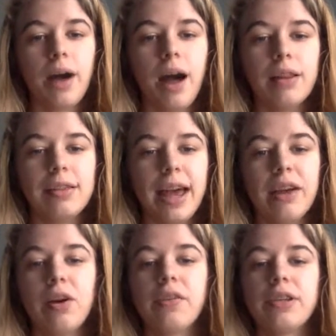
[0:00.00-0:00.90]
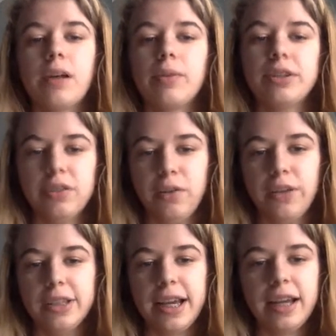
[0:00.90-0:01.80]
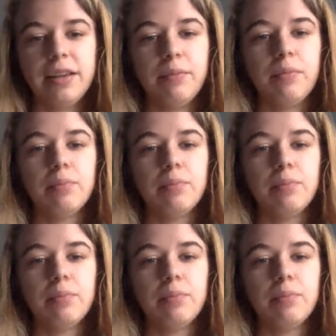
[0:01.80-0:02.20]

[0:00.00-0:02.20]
a layer on the top of the surface that can